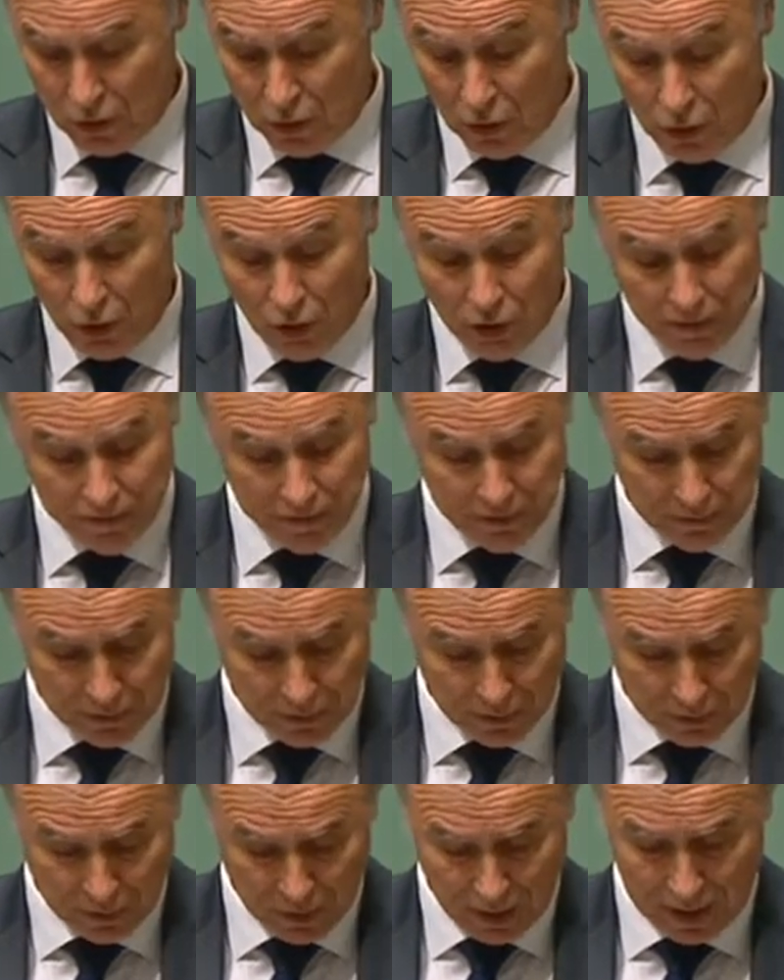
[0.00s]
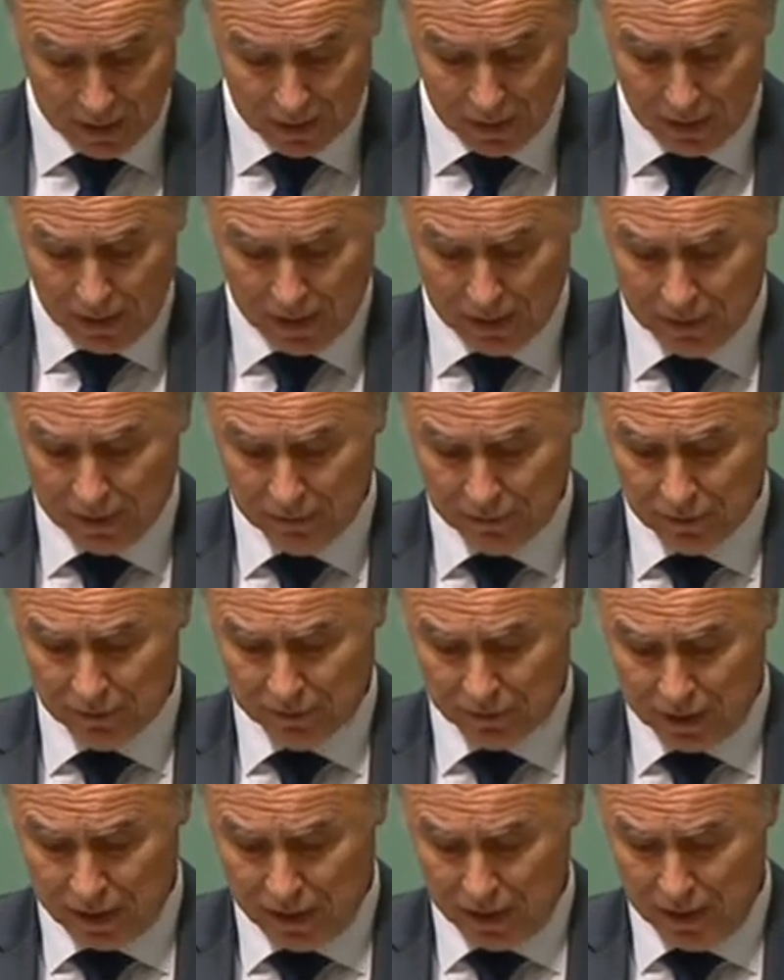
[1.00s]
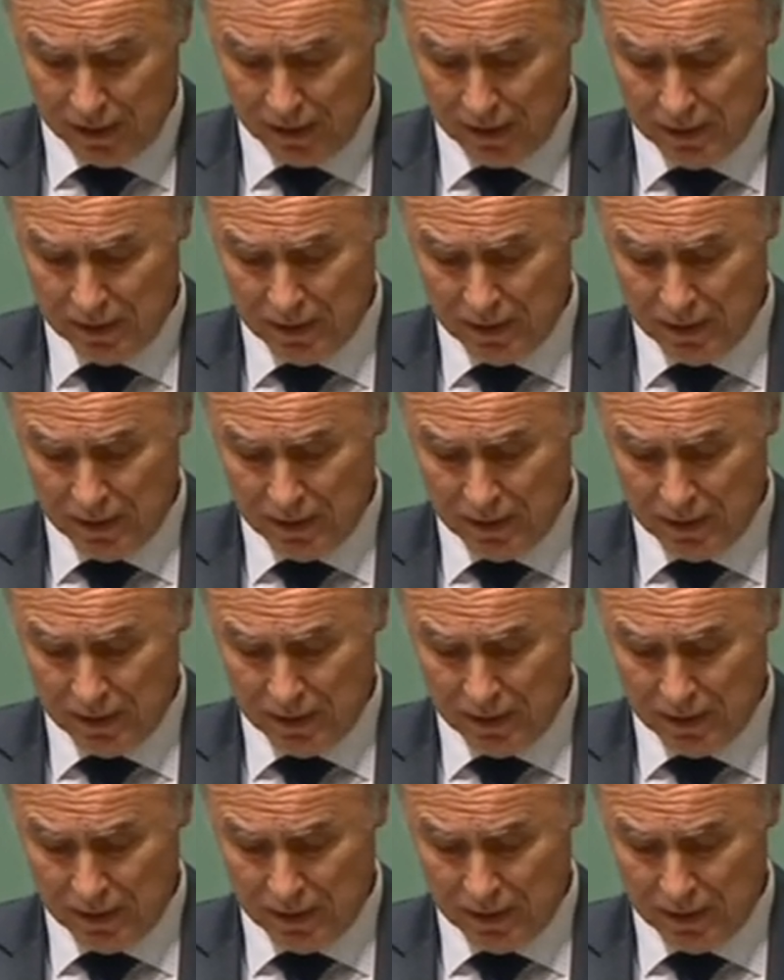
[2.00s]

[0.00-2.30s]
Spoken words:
All of them required a high level of care,